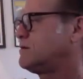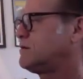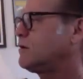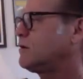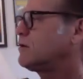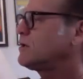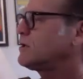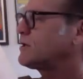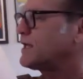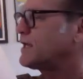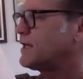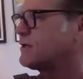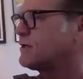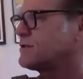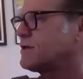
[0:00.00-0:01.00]
Oh, look, and
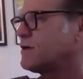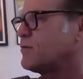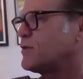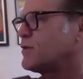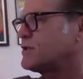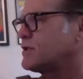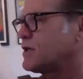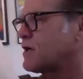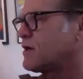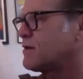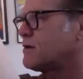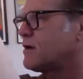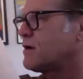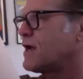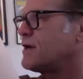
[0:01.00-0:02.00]
here's a, a bunch of
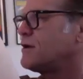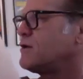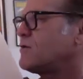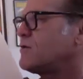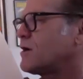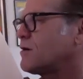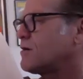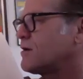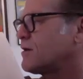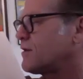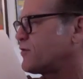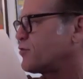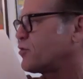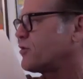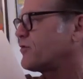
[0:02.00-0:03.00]
other. I knew I heard of
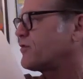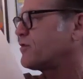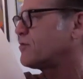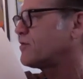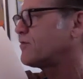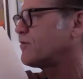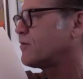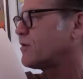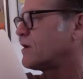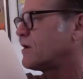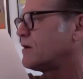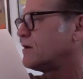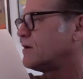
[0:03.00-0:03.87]
this person before.